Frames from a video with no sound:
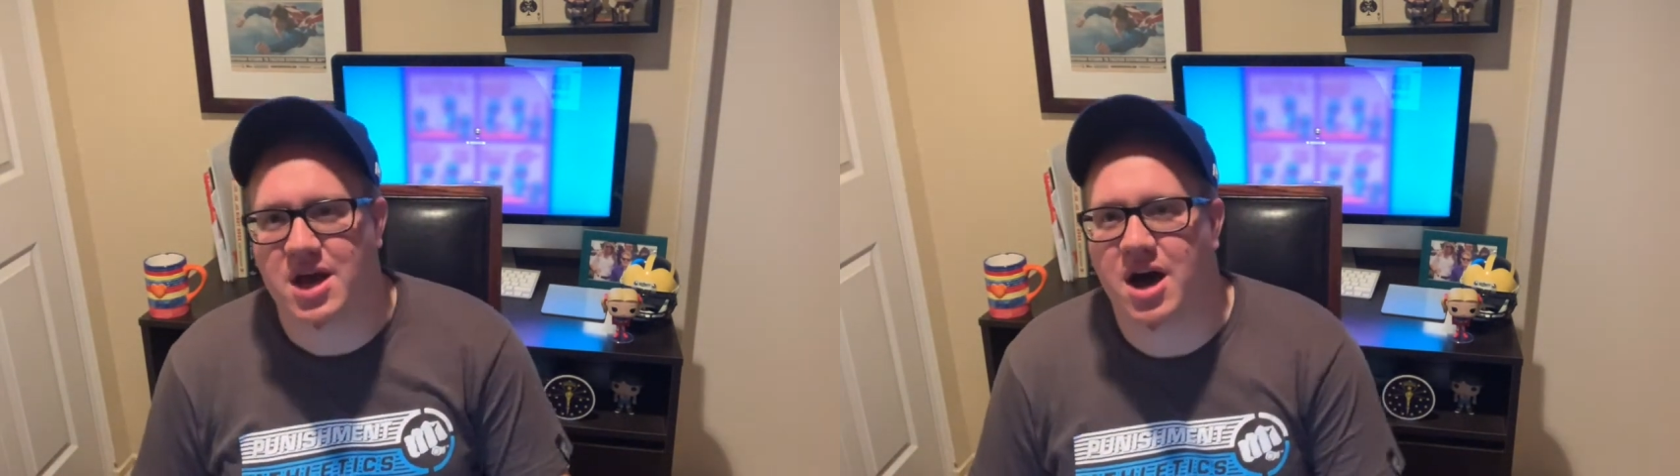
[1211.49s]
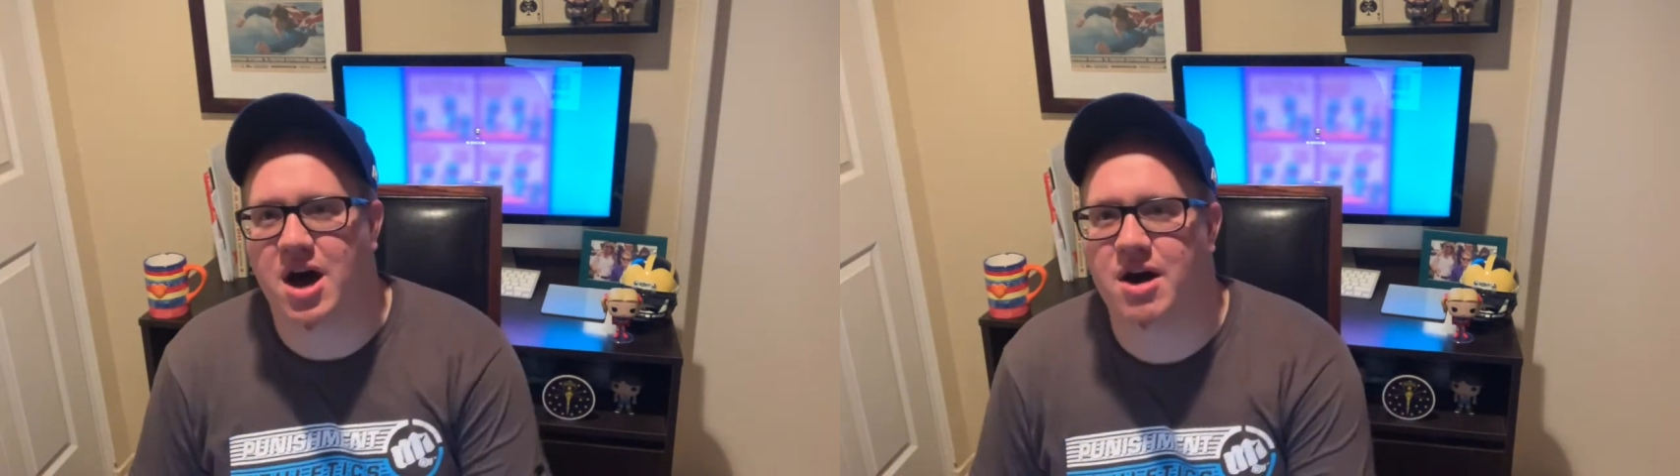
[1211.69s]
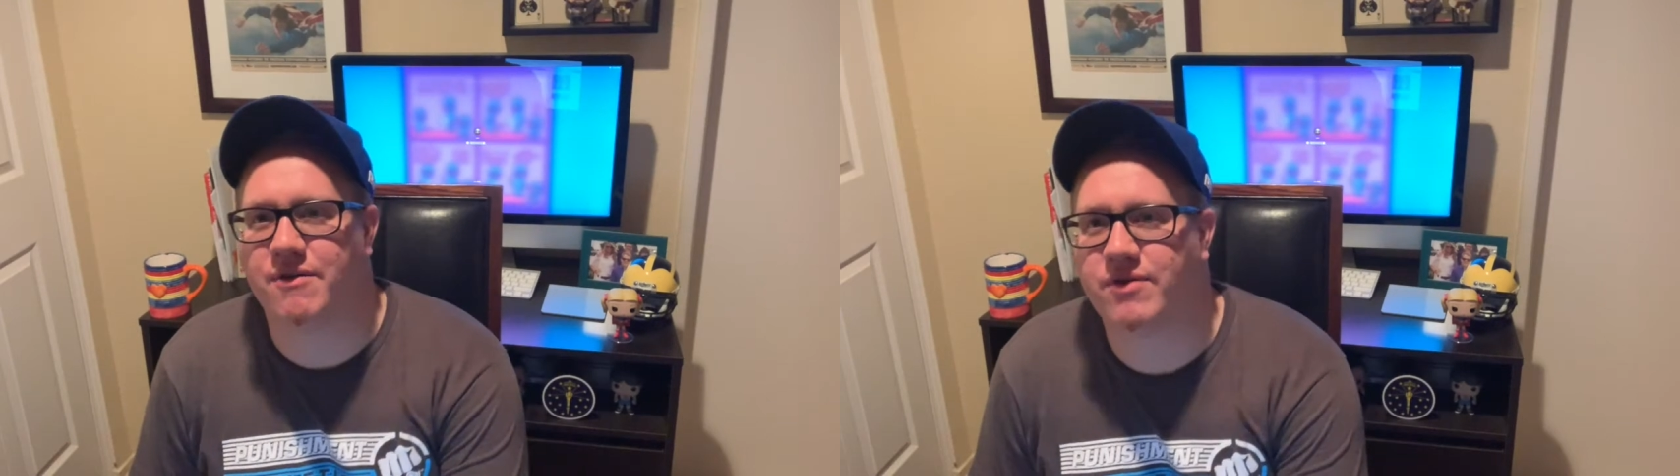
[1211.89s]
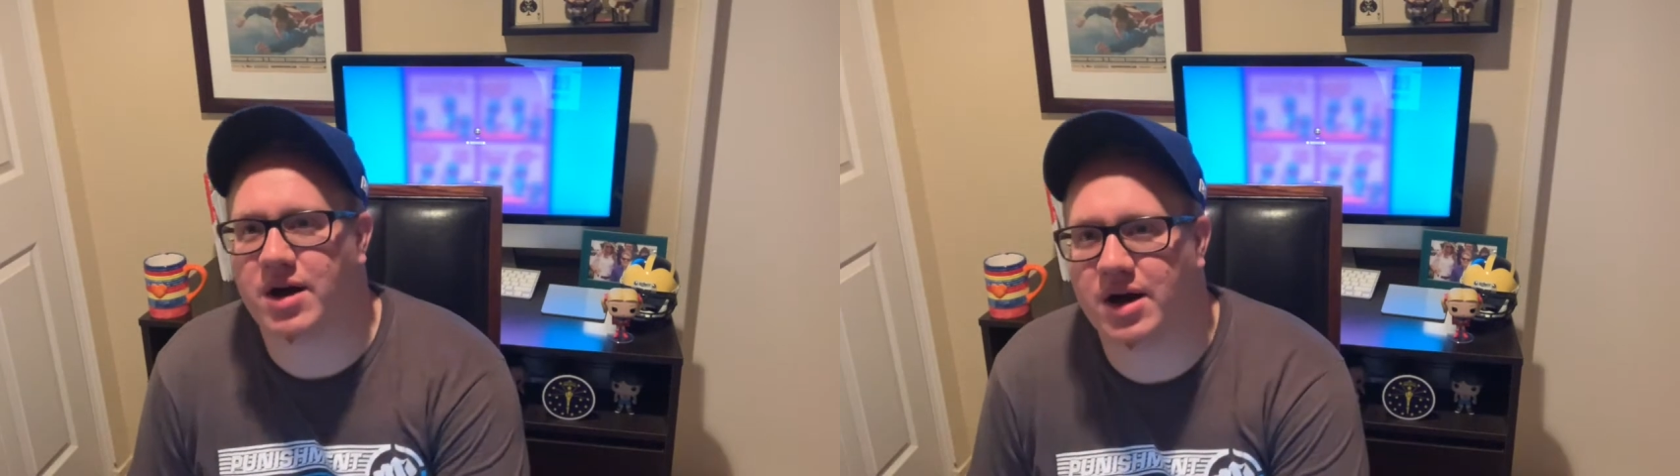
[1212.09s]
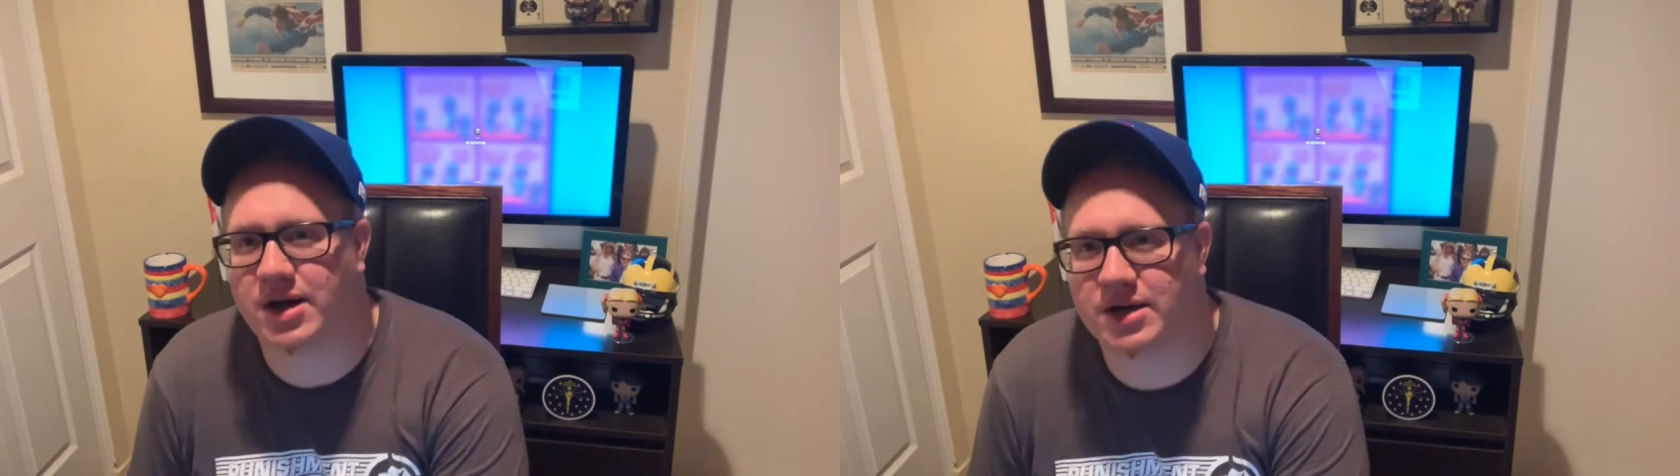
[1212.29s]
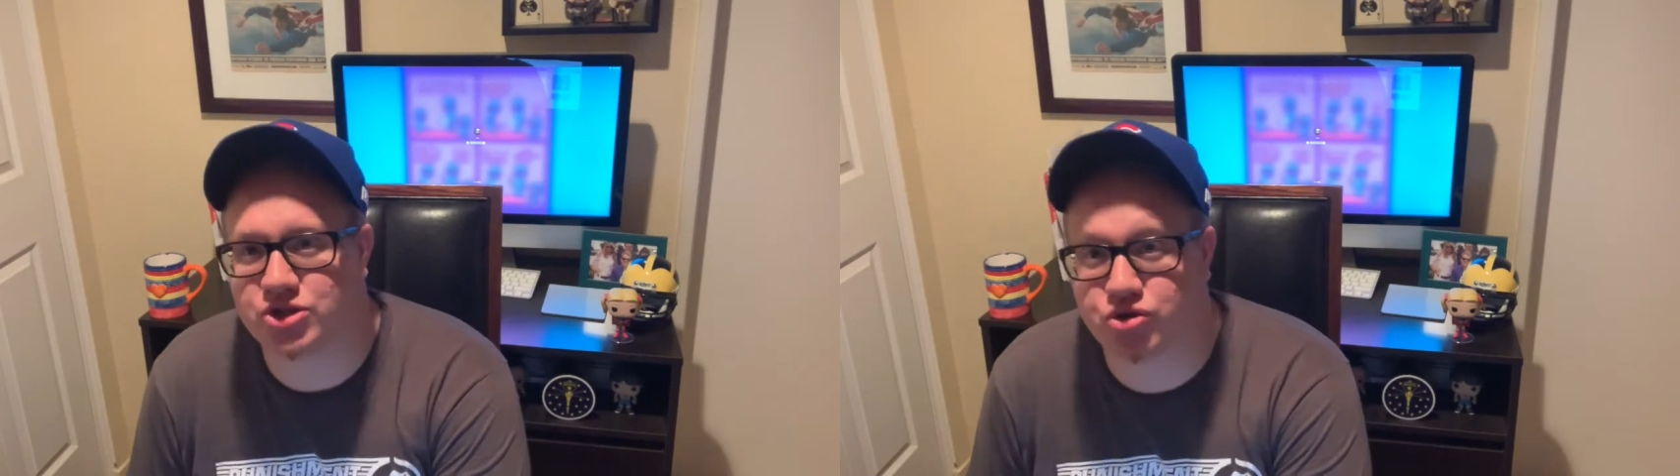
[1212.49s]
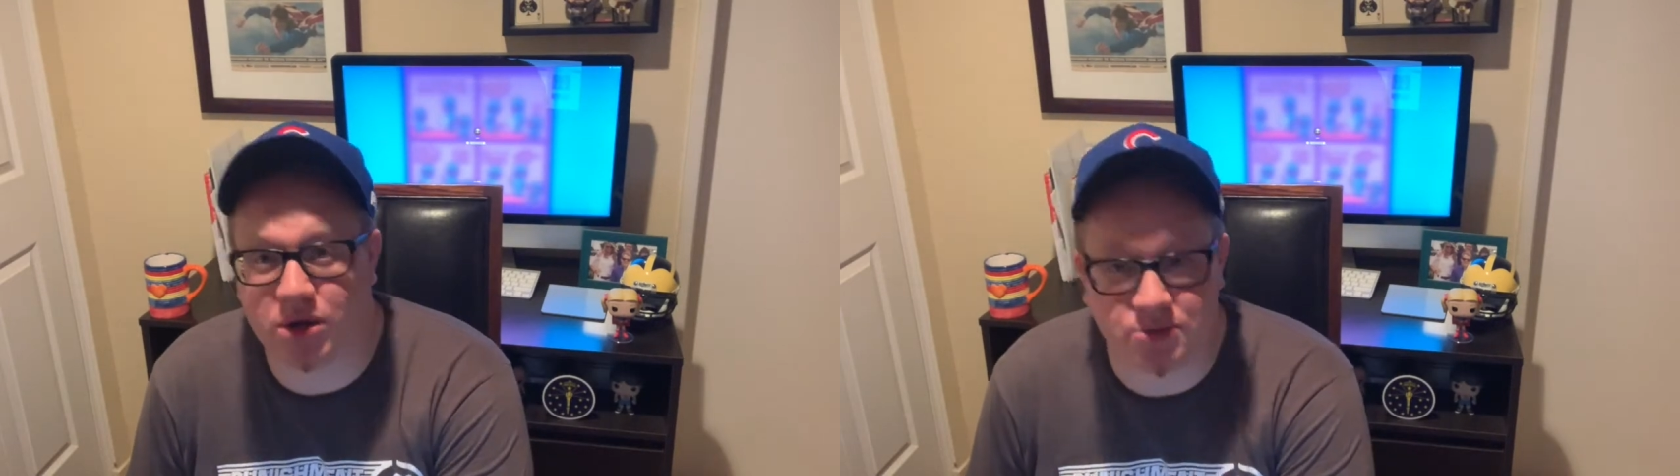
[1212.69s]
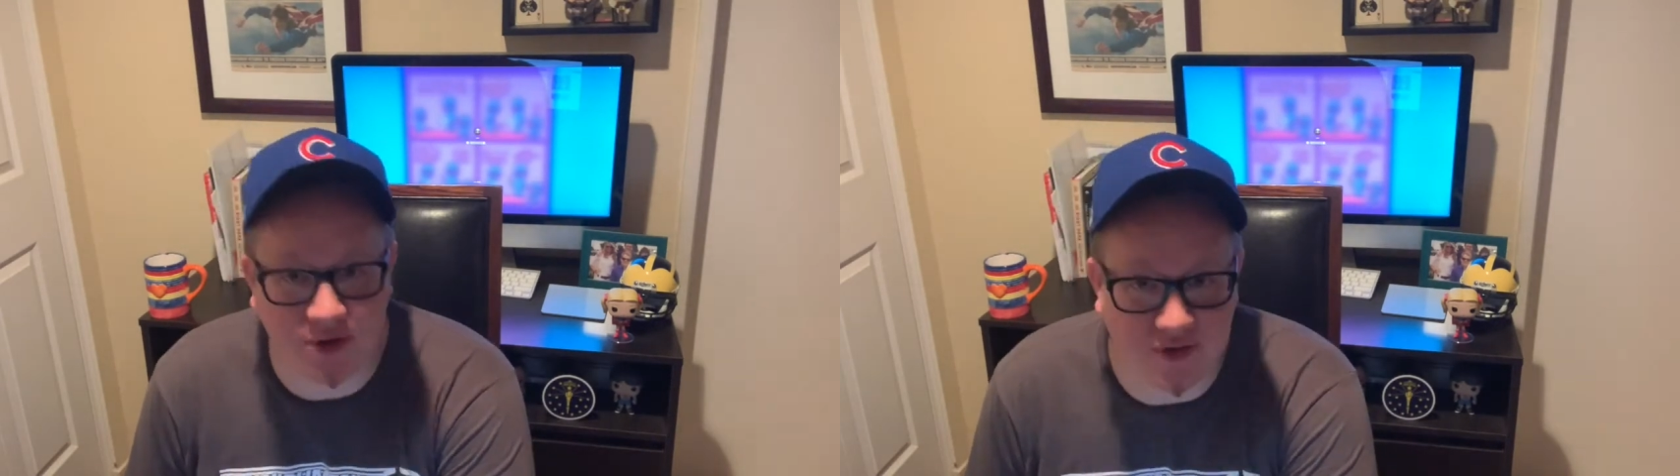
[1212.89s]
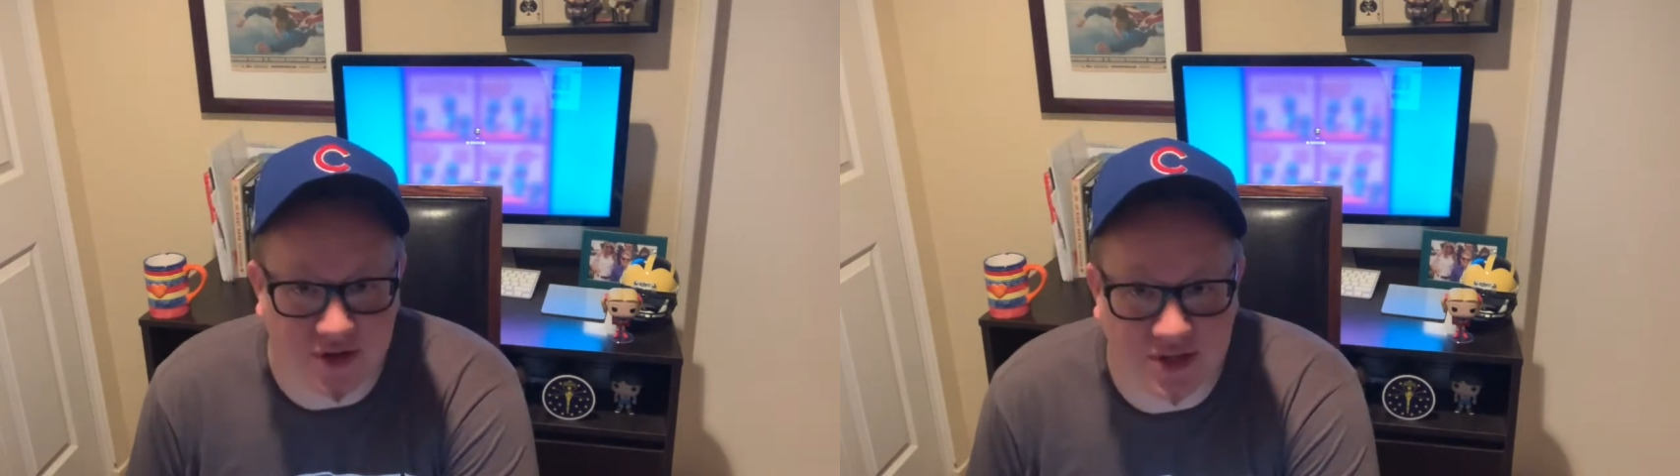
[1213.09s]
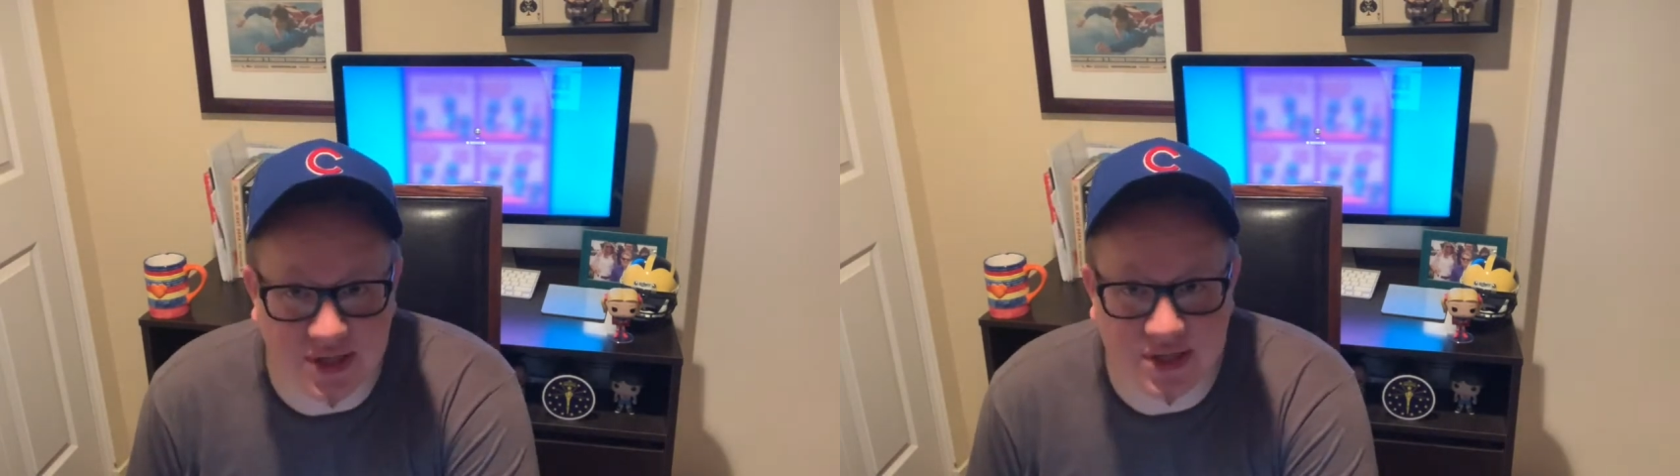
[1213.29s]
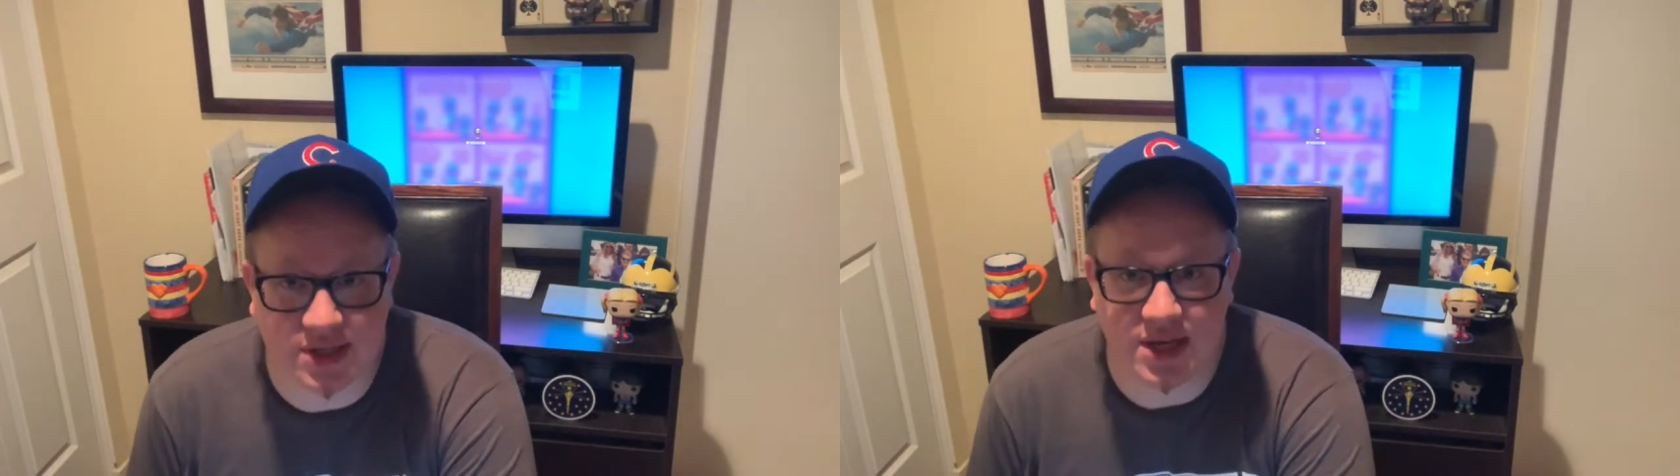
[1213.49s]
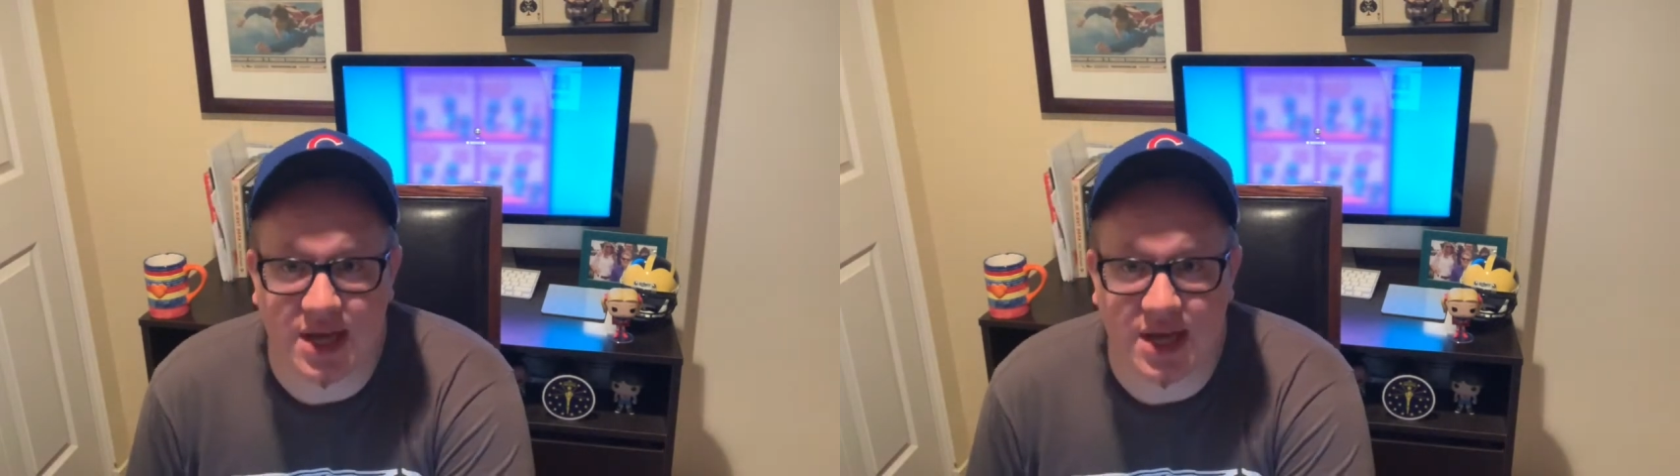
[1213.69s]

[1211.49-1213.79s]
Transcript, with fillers: of uh, scripture verses